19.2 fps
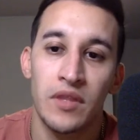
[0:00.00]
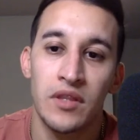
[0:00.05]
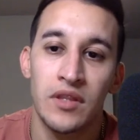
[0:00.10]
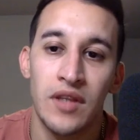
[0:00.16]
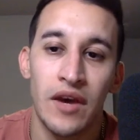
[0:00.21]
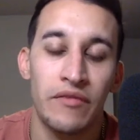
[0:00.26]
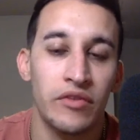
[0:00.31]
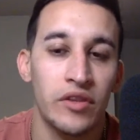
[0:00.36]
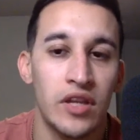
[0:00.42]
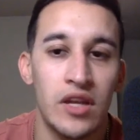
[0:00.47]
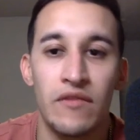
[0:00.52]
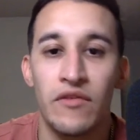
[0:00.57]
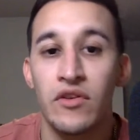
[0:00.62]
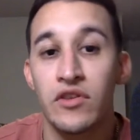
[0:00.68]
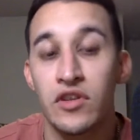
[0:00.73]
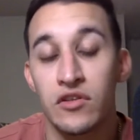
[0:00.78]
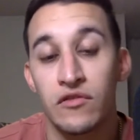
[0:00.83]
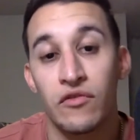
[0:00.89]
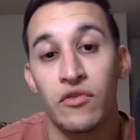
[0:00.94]
definitely,
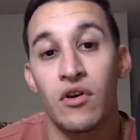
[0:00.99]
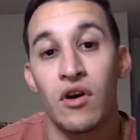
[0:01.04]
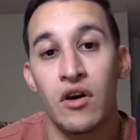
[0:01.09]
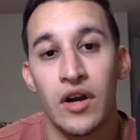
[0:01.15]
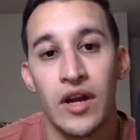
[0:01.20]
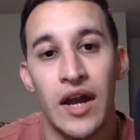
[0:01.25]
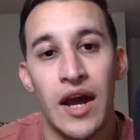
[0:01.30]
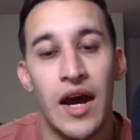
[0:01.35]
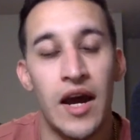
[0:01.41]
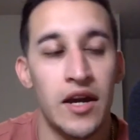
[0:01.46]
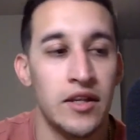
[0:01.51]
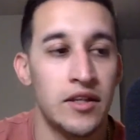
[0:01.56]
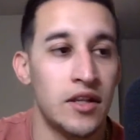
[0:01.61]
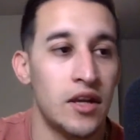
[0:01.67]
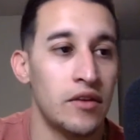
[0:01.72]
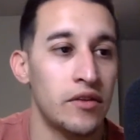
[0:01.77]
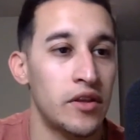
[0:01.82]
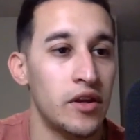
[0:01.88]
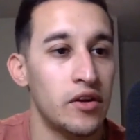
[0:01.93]
even just for our guys
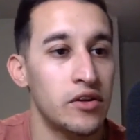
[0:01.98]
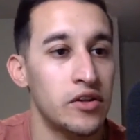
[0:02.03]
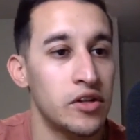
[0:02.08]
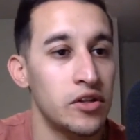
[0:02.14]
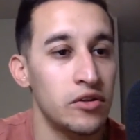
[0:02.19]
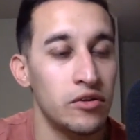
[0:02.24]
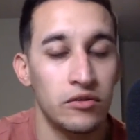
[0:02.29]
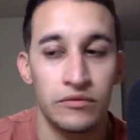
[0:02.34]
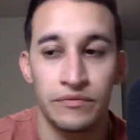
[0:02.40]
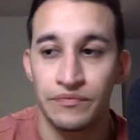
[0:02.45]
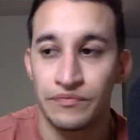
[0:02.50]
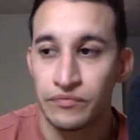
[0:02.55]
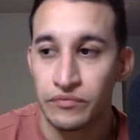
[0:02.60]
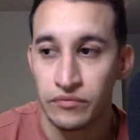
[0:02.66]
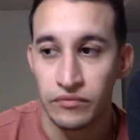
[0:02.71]
out there too,